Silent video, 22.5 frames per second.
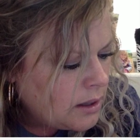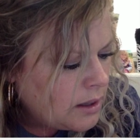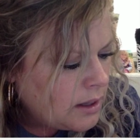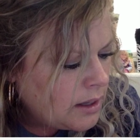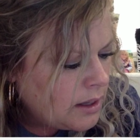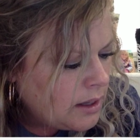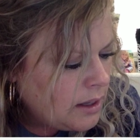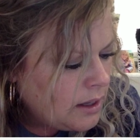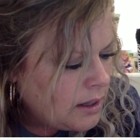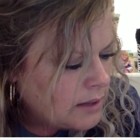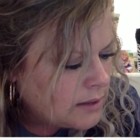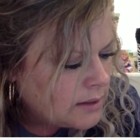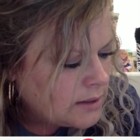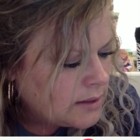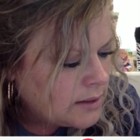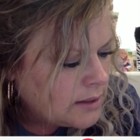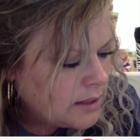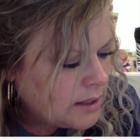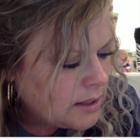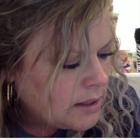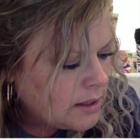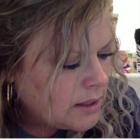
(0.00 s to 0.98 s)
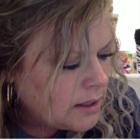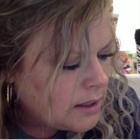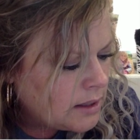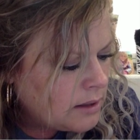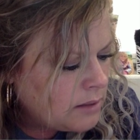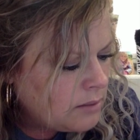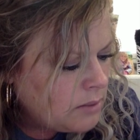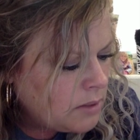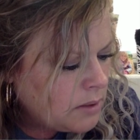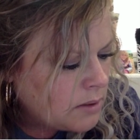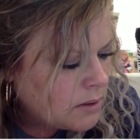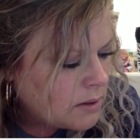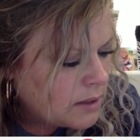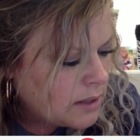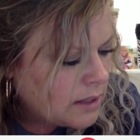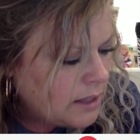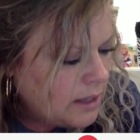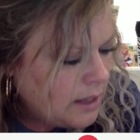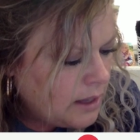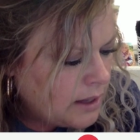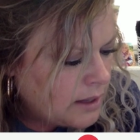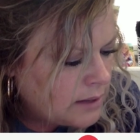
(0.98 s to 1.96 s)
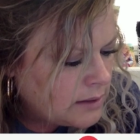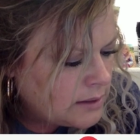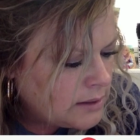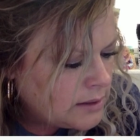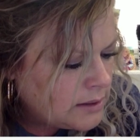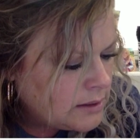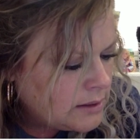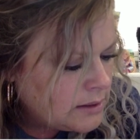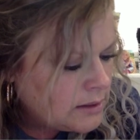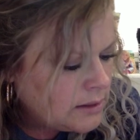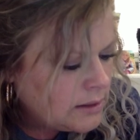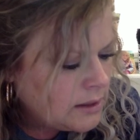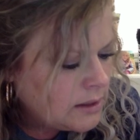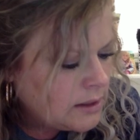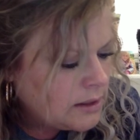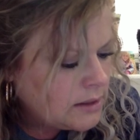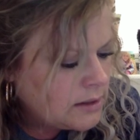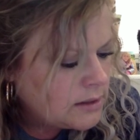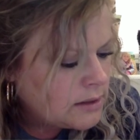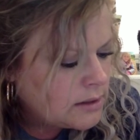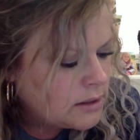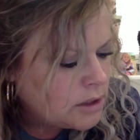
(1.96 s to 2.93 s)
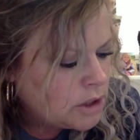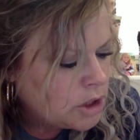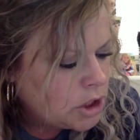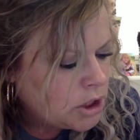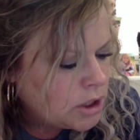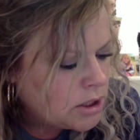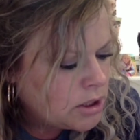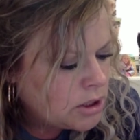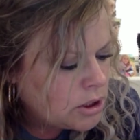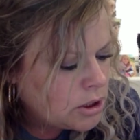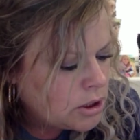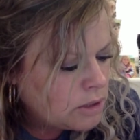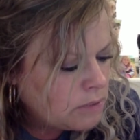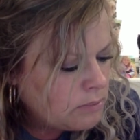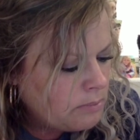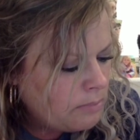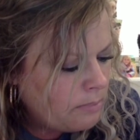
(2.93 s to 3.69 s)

It can get in the milk. It is the chinch